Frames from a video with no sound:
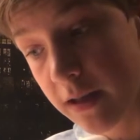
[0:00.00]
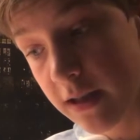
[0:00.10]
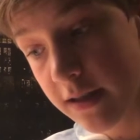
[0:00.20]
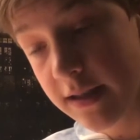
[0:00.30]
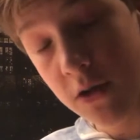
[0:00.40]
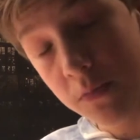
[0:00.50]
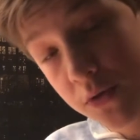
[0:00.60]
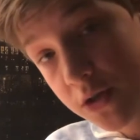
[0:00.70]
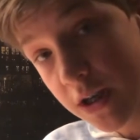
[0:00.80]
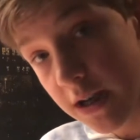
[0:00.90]
be Theo
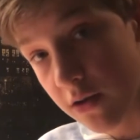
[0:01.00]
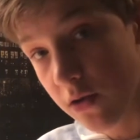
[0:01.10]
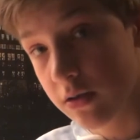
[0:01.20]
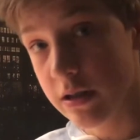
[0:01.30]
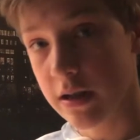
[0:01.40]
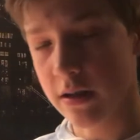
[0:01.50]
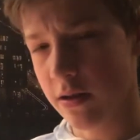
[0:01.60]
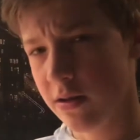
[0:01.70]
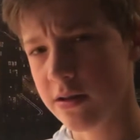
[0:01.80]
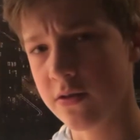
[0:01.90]
Pourchaire
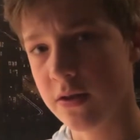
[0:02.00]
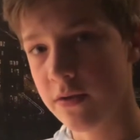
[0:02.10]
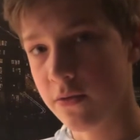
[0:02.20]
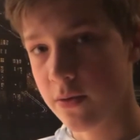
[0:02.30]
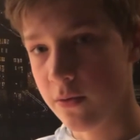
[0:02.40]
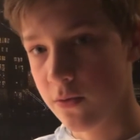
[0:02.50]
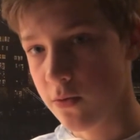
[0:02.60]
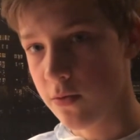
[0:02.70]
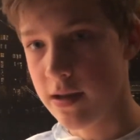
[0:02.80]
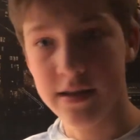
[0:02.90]
alongside another driver
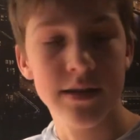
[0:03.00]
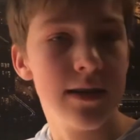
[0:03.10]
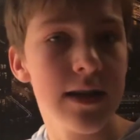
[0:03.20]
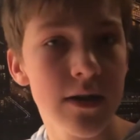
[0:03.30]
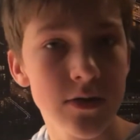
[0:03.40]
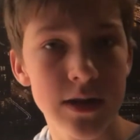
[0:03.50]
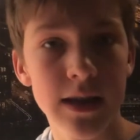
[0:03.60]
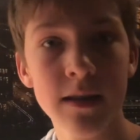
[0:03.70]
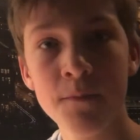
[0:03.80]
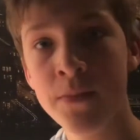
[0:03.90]
who isn't
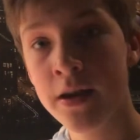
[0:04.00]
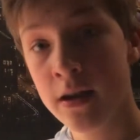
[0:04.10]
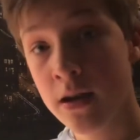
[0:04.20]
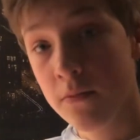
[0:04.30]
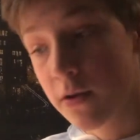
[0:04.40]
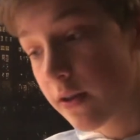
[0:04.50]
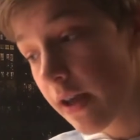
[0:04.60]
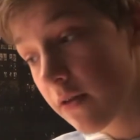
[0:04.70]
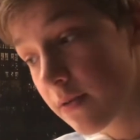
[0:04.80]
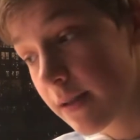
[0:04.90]
announced yet.
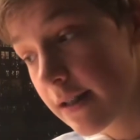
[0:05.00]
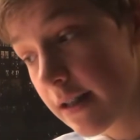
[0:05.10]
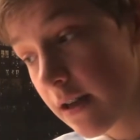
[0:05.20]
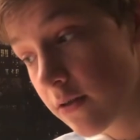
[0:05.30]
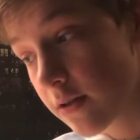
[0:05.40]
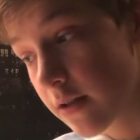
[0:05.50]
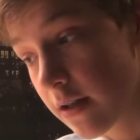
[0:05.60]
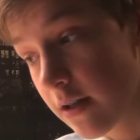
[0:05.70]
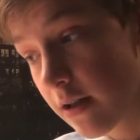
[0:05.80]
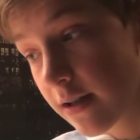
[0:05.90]
But Theo has been
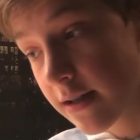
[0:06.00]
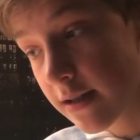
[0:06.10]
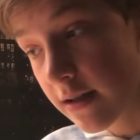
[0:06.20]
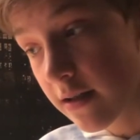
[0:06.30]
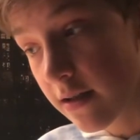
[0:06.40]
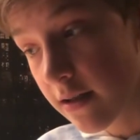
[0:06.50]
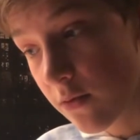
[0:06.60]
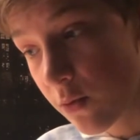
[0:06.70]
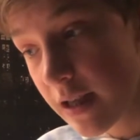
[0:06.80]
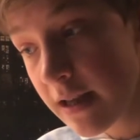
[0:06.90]
announced last
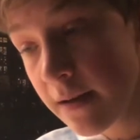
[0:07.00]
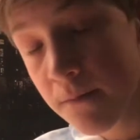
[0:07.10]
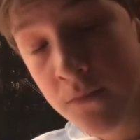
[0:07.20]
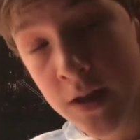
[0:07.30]
week,